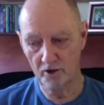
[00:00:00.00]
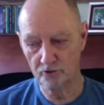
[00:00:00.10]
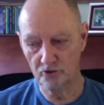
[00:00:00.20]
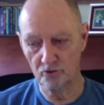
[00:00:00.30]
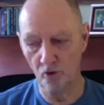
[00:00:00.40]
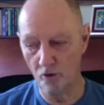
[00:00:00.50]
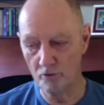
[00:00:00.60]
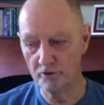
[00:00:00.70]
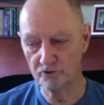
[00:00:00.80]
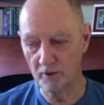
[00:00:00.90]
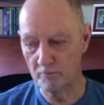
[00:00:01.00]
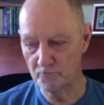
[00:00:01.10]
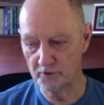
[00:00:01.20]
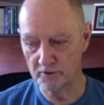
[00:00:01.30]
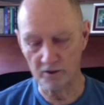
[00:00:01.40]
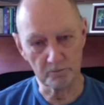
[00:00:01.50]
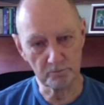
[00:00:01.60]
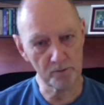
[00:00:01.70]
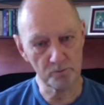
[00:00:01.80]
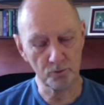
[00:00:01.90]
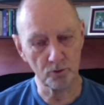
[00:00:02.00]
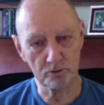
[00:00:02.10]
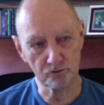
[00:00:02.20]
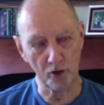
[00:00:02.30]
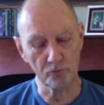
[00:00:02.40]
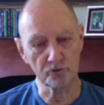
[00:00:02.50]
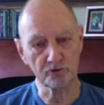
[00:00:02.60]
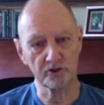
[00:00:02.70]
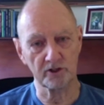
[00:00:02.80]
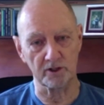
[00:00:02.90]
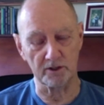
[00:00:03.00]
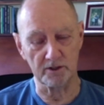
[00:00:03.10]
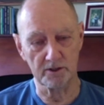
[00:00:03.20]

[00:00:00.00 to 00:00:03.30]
and order is something that people don't see.